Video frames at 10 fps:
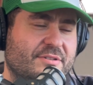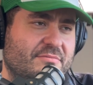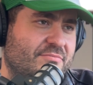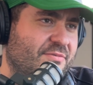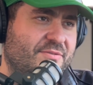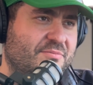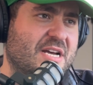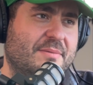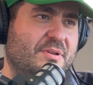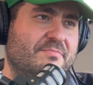Who
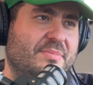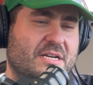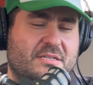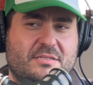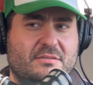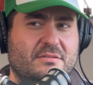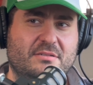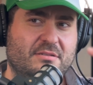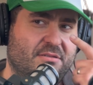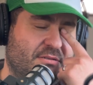knows how much could they
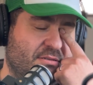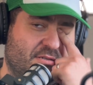possibly get?